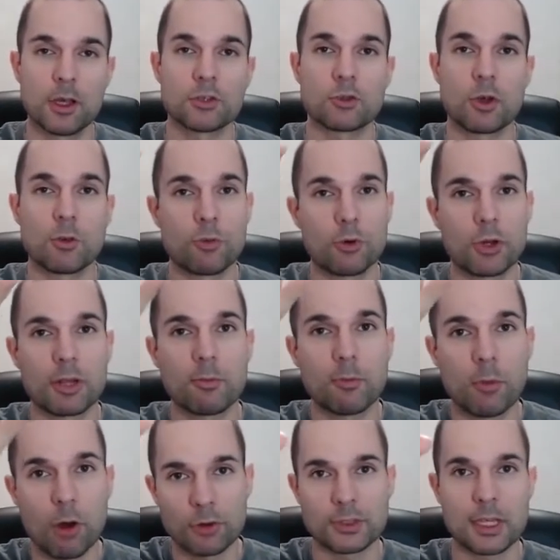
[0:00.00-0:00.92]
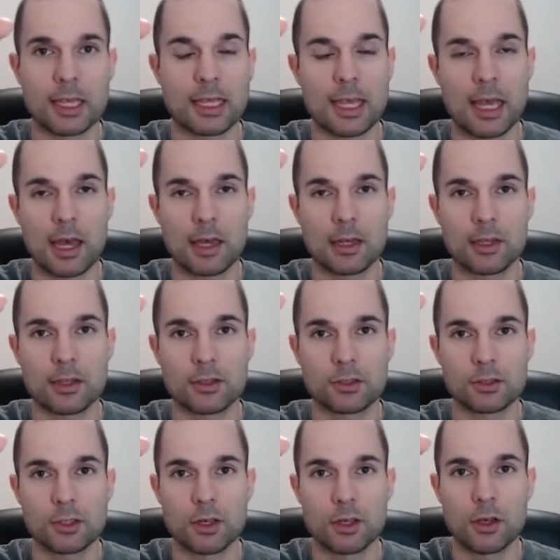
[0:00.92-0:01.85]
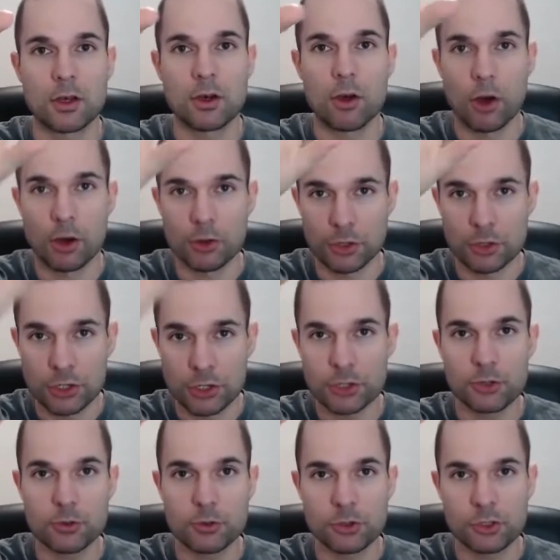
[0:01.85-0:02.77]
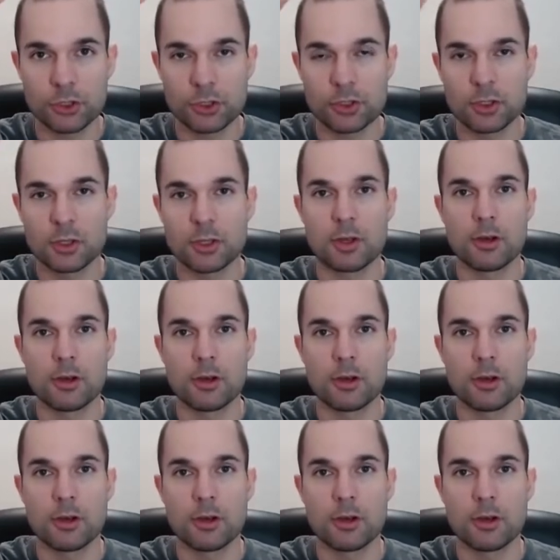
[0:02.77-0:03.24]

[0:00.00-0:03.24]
So I'm putting multi-cannons on the huge,